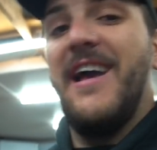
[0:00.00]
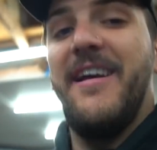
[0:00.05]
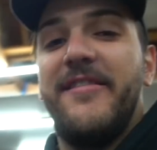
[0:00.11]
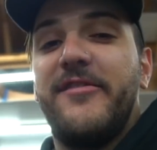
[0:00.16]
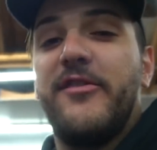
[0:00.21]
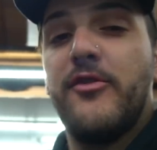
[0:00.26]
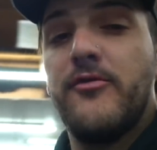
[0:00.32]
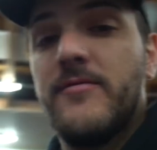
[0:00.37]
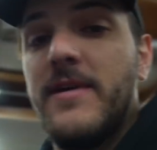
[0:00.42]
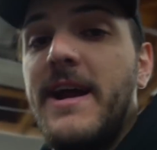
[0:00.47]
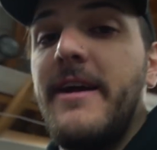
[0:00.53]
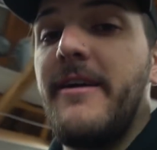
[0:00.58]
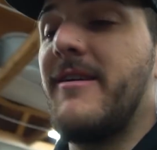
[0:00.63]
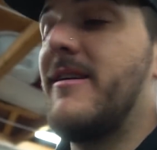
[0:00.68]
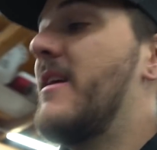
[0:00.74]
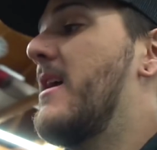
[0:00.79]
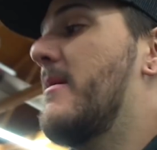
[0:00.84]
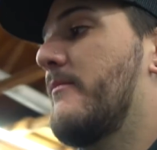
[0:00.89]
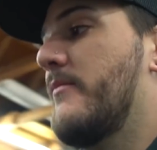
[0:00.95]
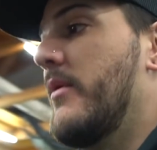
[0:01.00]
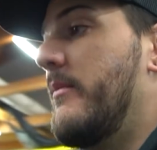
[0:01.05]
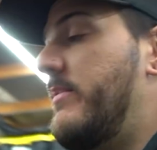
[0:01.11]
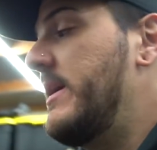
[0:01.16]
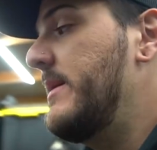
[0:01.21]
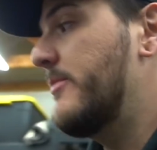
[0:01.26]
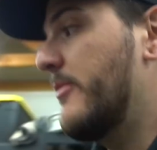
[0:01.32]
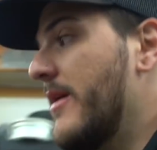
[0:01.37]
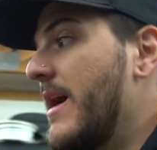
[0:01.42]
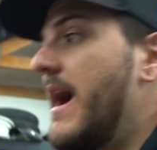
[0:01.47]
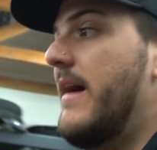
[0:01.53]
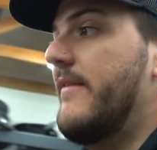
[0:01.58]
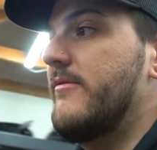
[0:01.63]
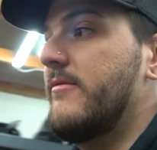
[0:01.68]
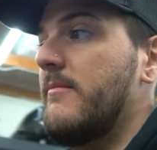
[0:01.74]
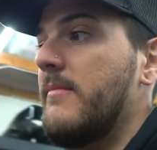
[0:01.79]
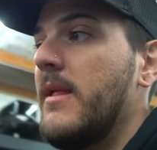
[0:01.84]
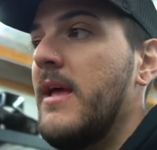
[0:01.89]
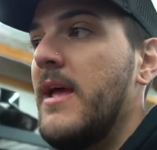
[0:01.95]
yes, they're rare, but people have
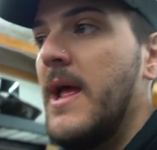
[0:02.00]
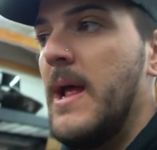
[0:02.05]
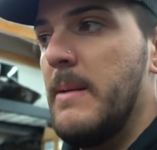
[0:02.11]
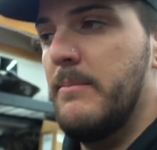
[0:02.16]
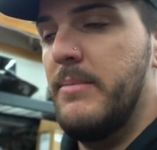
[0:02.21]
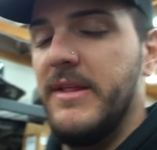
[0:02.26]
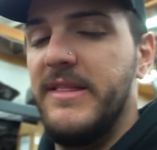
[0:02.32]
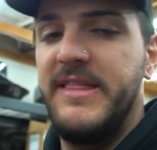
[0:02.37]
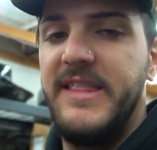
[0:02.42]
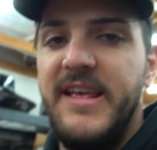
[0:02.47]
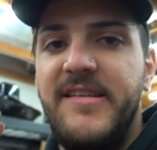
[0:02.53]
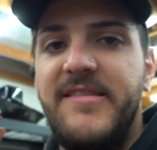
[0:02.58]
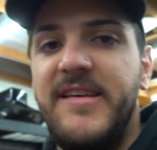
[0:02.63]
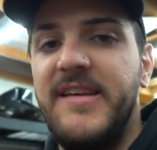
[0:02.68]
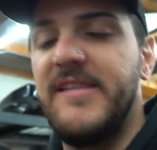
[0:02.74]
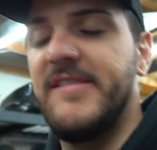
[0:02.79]
them. But this